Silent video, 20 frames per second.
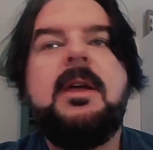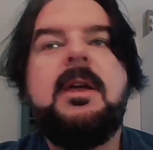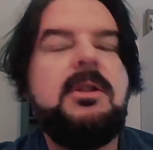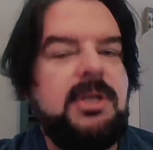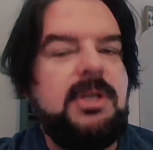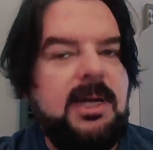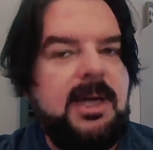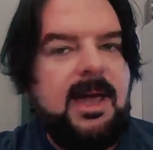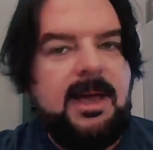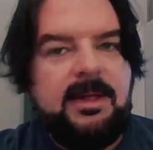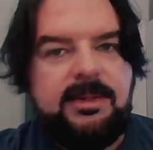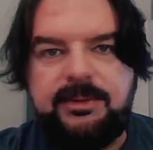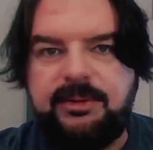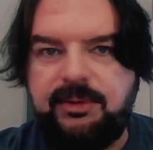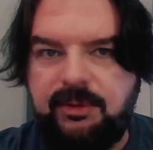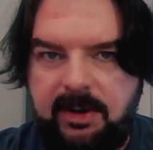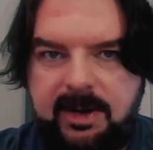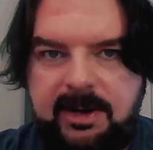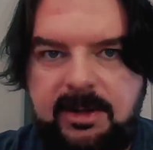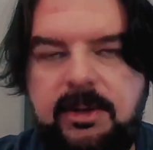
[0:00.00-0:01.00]
check out the
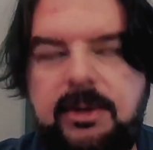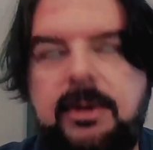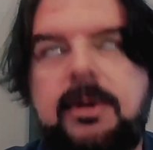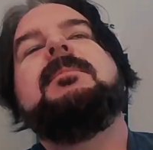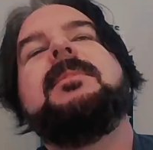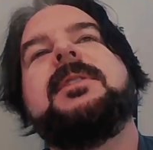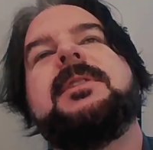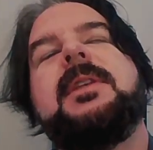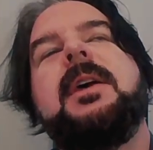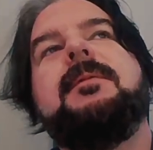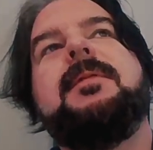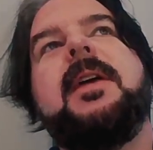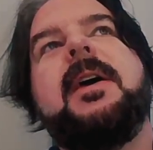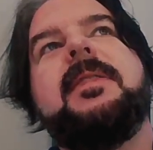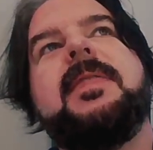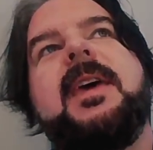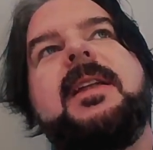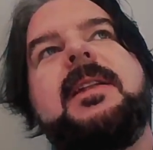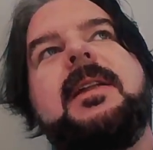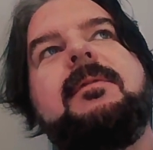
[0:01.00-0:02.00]
trailer. Stuff
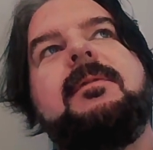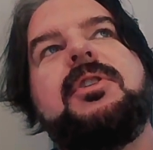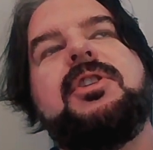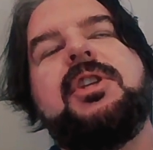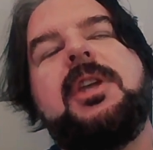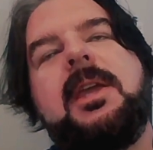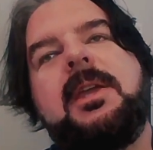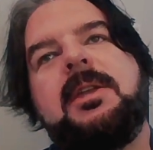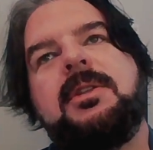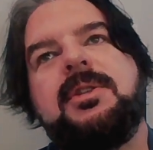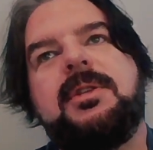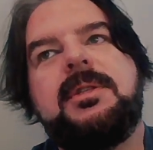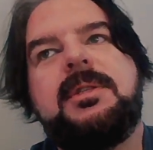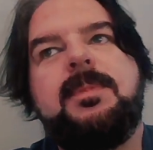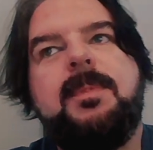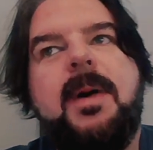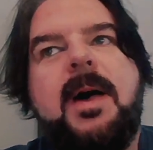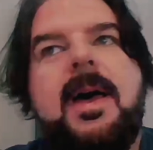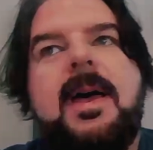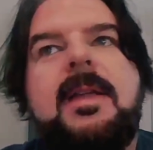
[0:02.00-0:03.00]
like that never changes,
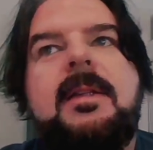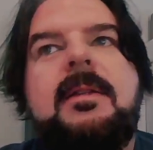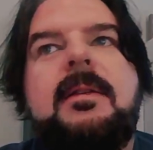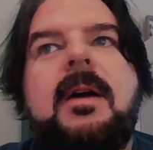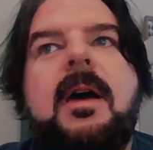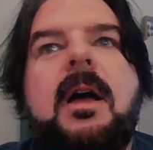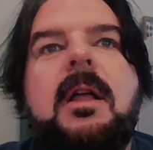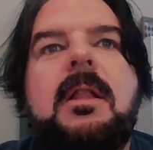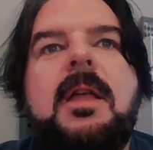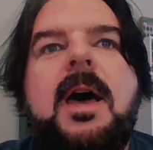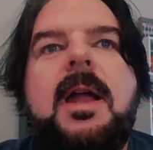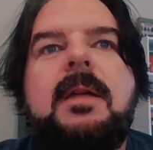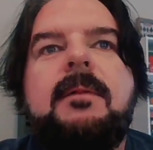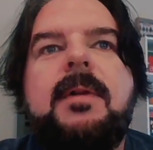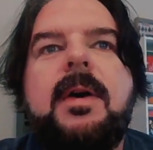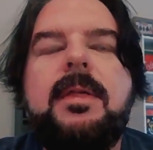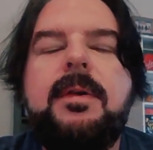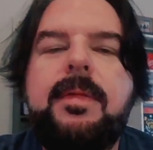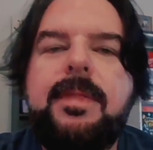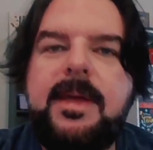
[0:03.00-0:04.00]
but a lot
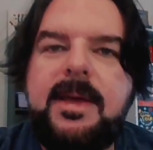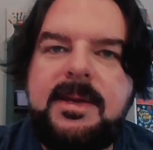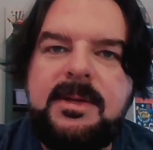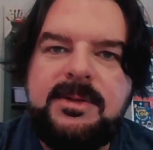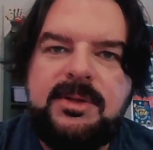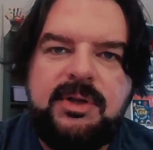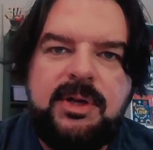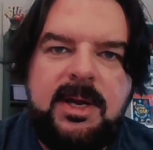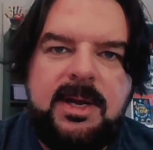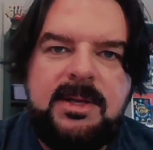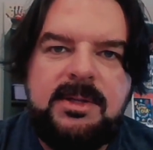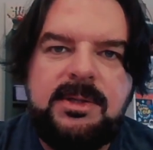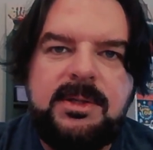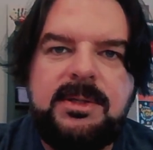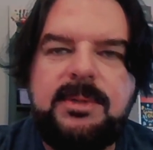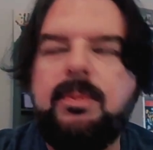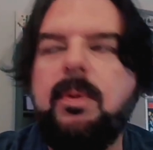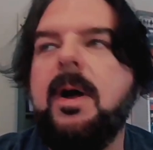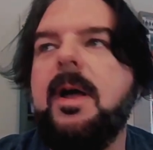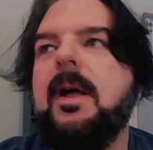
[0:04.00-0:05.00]
of other things change
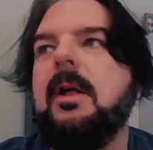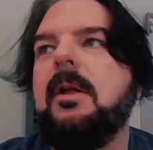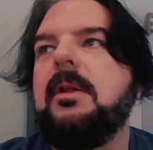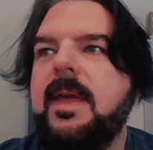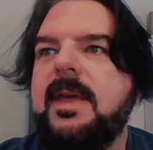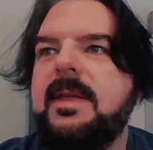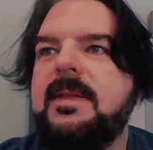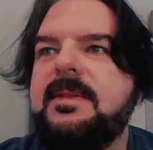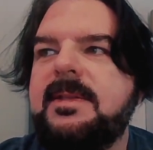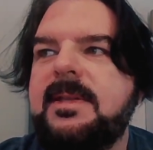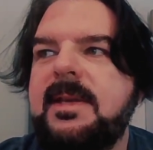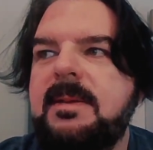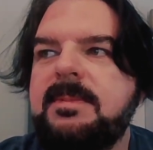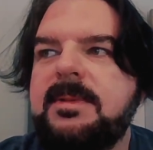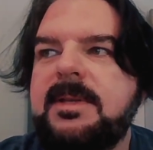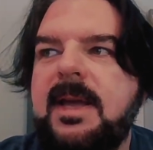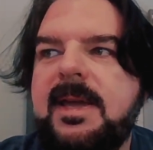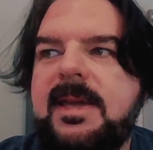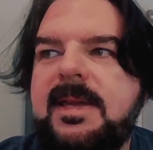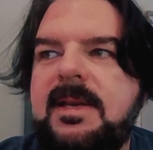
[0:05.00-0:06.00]
as well. It
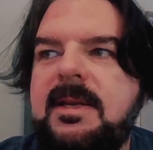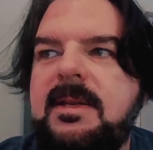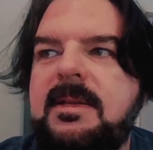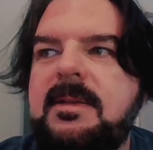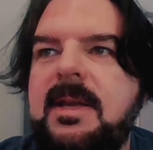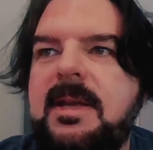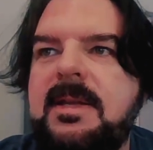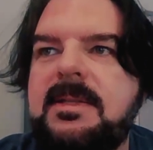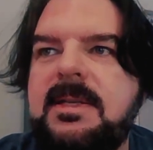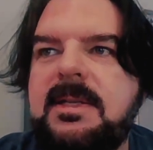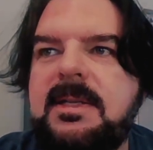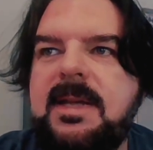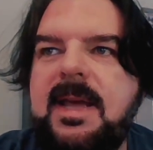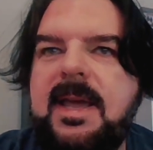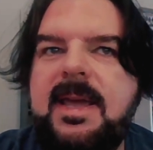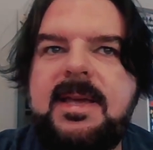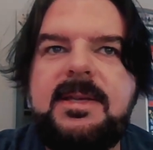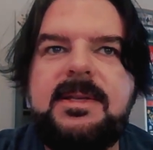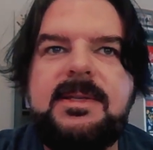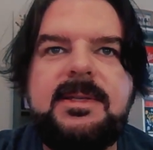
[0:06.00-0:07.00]
seems like in, in
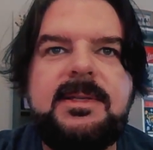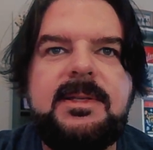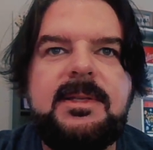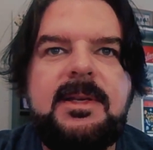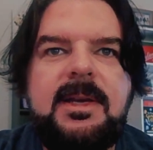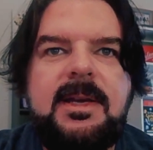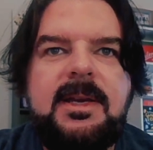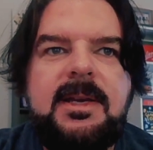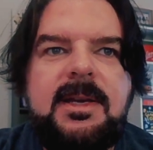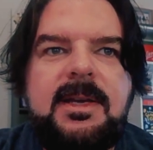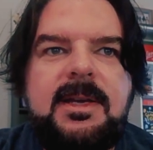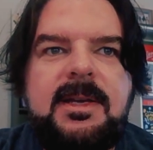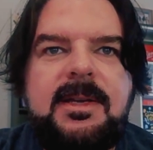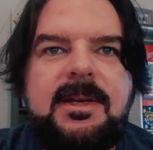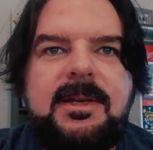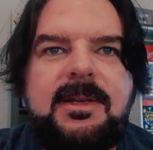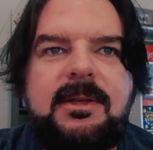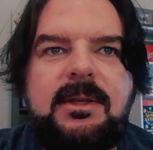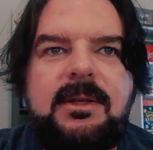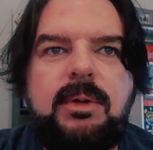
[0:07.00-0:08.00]
today's
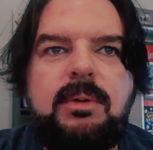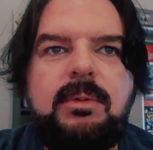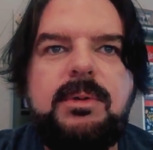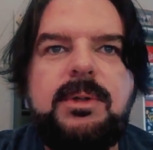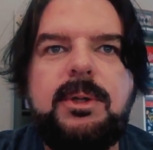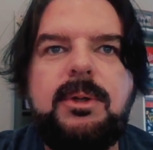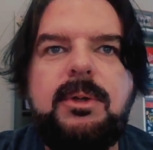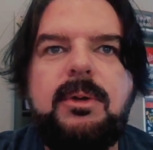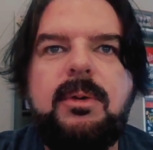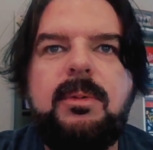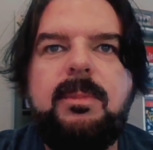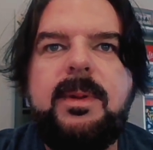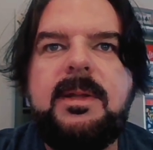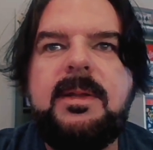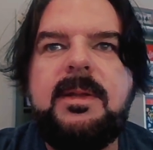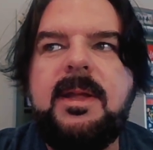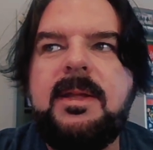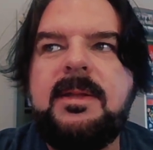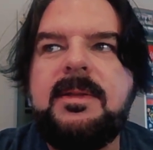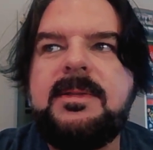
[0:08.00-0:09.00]
YouTube
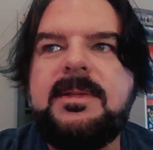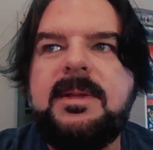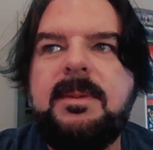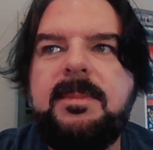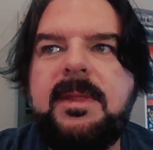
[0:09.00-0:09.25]
and, and some